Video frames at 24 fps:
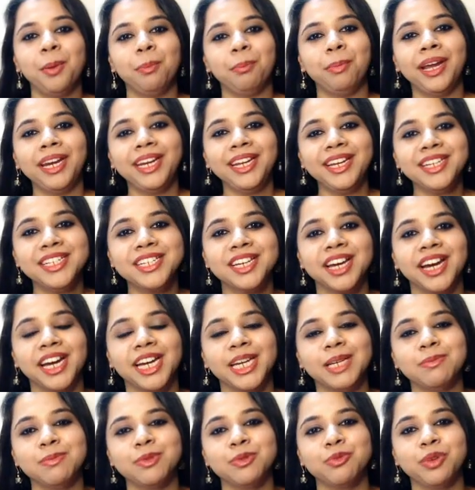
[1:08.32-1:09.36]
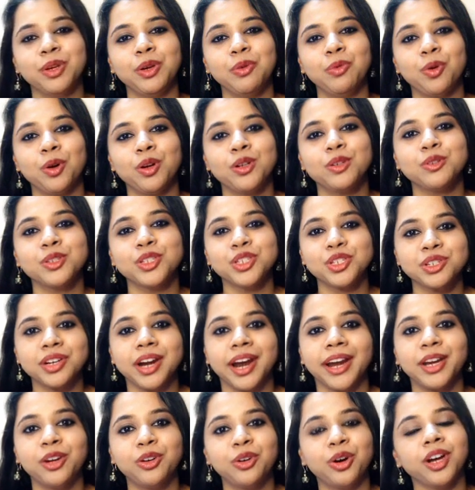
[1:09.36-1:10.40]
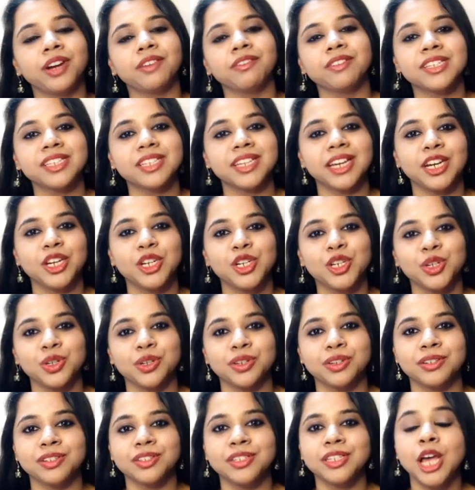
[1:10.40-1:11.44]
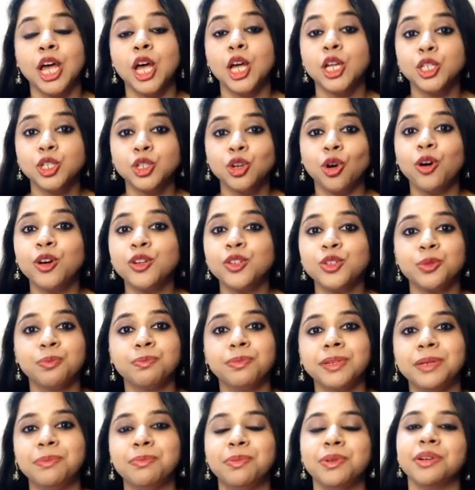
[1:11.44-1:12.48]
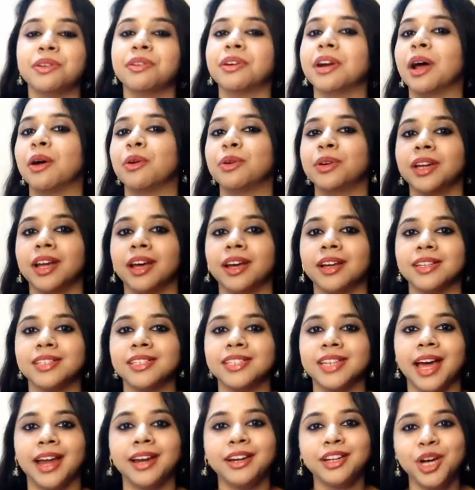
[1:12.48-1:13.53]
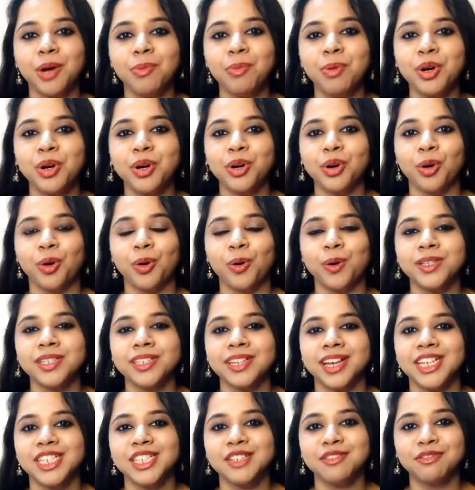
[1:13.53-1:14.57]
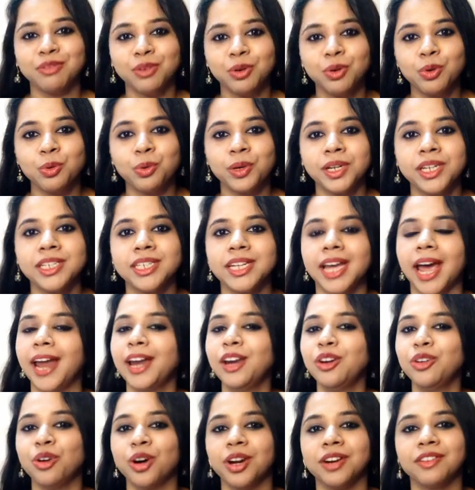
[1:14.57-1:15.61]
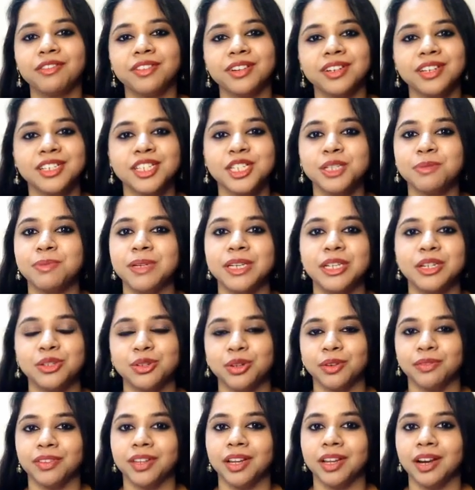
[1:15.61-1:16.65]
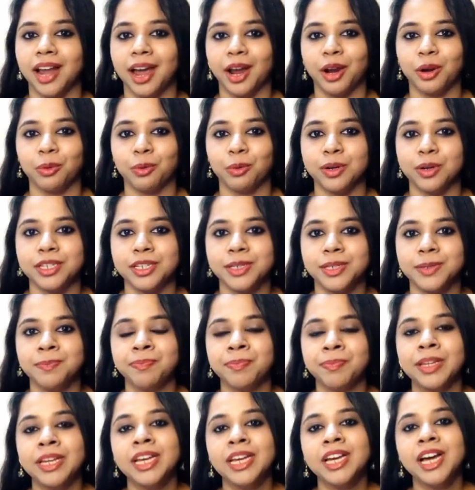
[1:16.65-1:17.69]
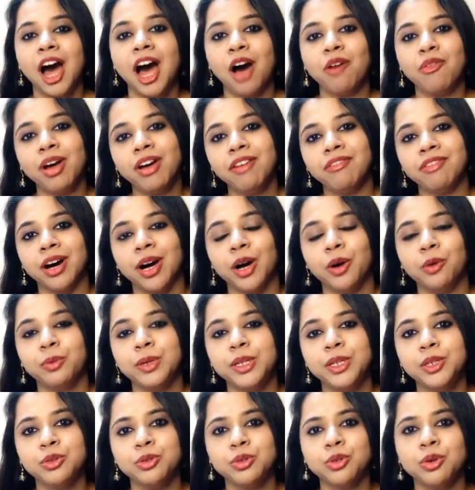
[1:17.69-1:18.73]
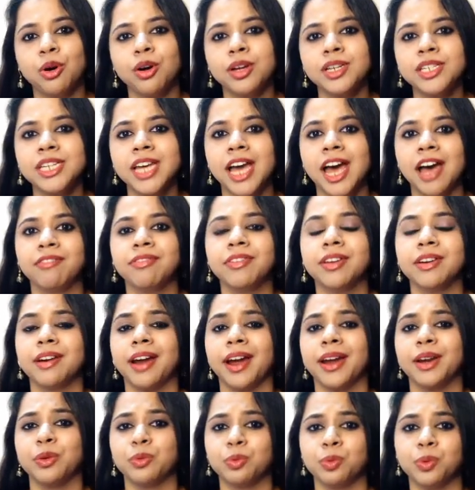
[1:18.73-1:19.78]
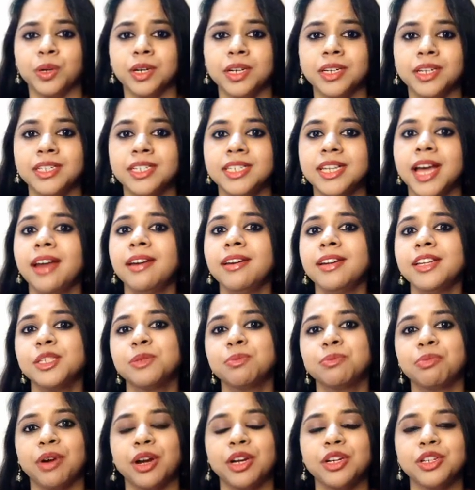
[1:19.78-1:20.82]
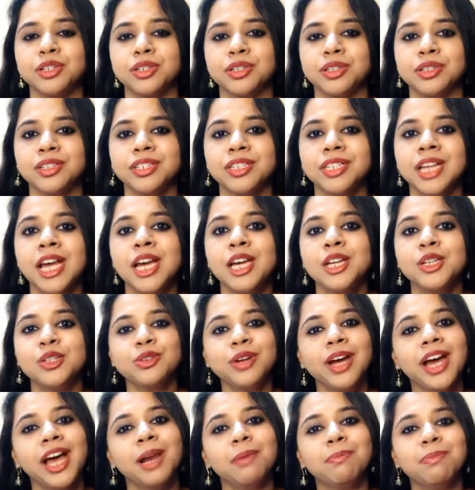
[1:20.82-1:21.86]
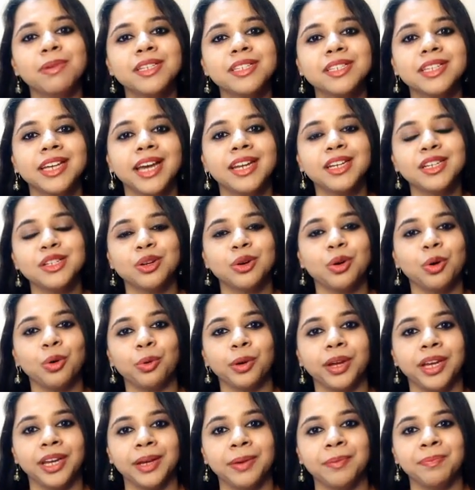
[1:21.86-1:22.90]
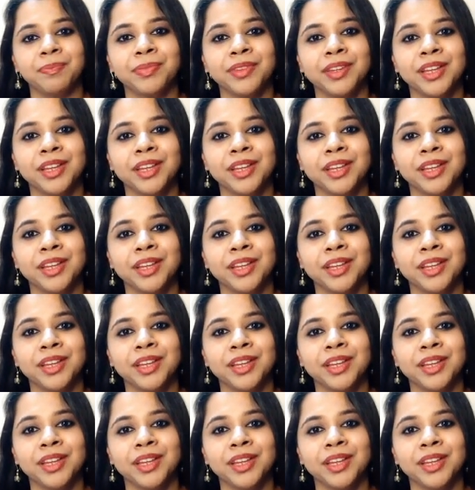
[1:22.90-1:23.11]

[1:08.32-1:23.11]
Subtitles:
Many times we want to strike conversations, talk to people around us, and come across as fluent and confident speaker of the language. However, we do not have the right words and expressions to help us get going.